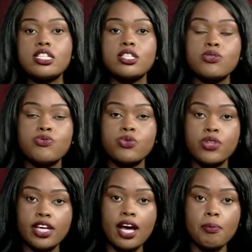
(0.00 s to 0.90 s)
it is
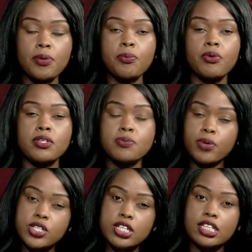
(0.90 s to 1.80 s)
to the young people and
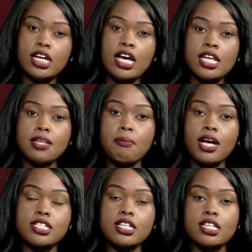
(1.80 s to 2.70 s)
especially the
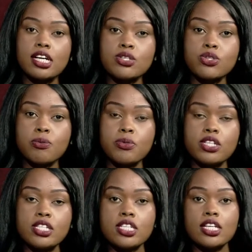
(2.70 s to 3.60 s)
marginalized
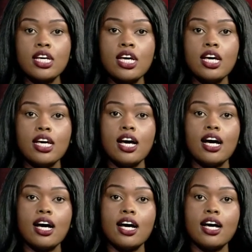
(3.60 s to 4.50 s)
community
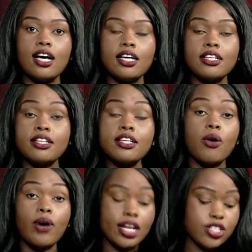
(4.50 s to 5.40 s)
uh, in,
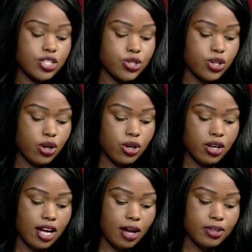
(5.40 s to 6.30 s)
in our country.
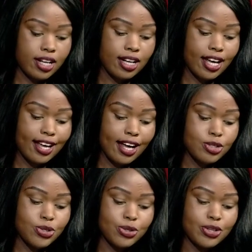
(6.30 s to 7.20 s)
So I would like
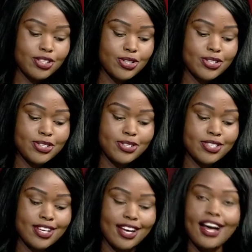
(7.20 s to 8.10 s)
her to
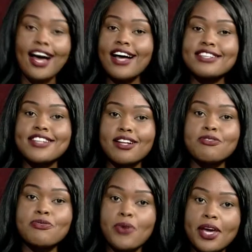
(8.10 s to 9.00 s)
introduce
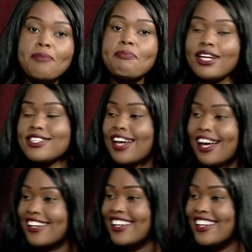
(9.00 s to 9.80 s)
herself way better